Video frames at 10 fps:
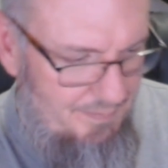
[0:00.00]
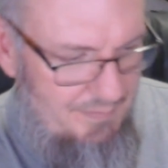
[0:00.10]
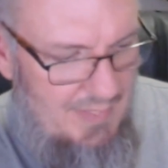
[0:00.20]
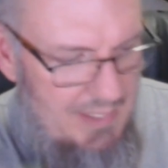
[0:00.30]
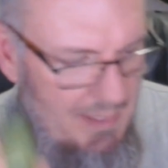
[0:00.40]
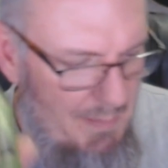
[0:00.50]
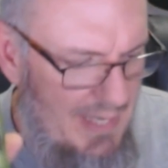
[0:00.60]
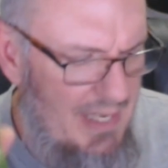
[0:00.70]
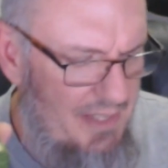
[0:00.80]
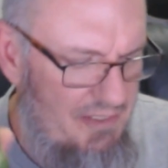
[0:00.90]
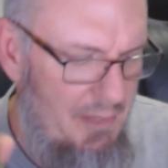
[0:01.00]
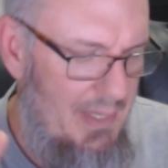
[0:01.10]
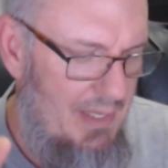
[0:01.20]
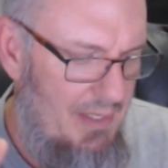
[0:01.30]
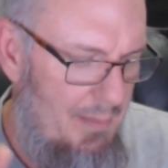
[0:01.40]
And it might actually be
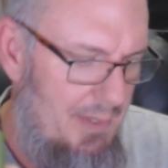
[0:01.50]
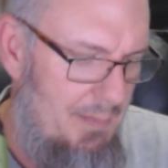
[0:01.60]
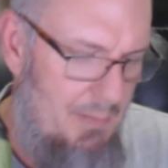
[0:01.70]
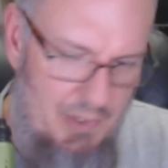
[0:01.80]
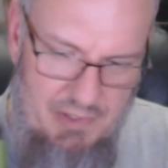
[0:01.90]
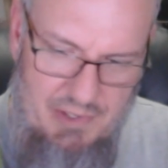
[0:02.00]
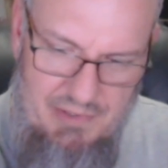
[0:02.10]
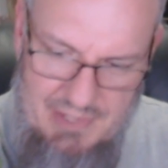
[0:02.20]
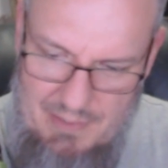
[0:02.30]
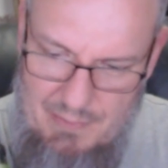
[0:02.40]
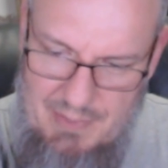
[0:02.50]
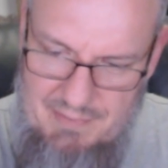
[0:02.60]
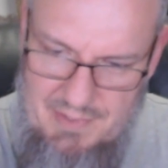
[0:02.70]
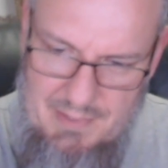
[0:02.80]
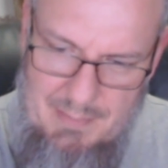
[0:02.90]
a little bit more because I don't wait
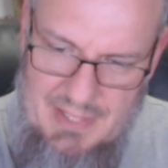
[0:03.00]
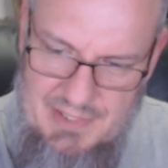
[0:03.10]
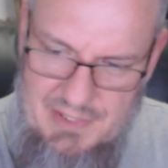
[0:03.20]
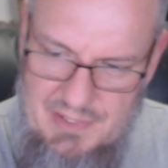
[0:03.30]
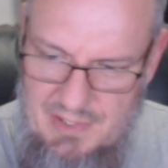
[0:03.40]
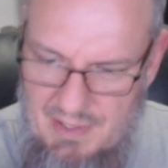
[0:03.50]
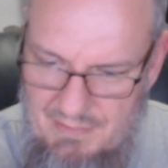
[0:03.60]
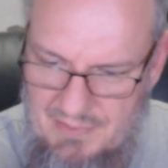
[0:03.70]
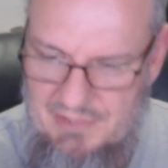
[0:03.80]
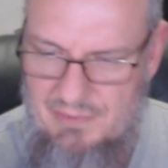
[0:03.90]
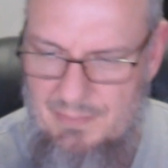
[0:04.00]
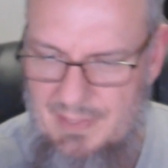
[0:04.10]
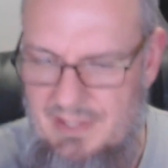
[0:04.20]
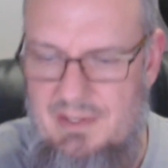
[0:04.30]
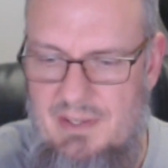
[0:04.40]
for the mod to turn off. I just
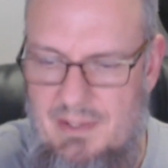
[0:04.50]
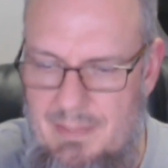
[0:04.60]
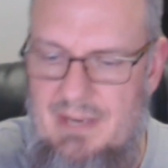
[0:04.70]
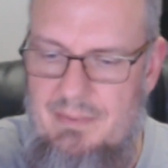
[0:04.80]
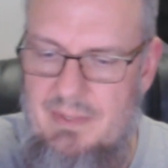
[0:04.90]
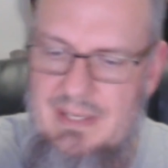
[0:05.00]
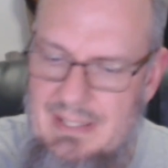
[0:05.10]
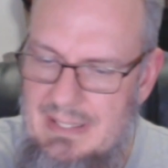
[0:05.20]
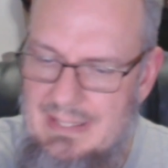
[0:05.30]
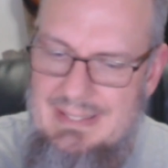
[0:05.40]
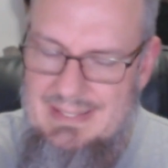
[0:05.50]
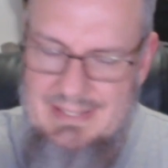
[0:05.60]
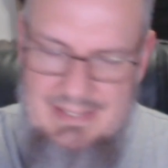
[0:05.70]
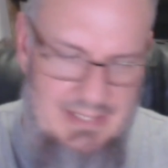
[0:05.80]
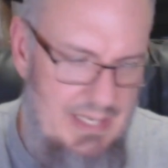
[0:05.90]
wait until the battery
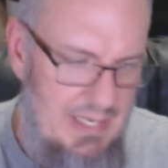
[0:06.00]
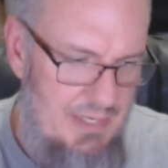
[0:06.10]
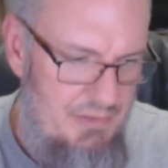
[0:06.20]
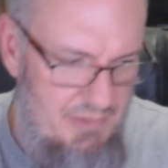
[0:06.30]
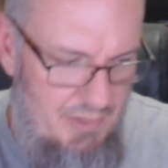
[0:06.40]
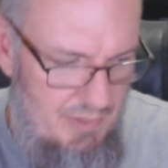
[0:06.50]
indicators are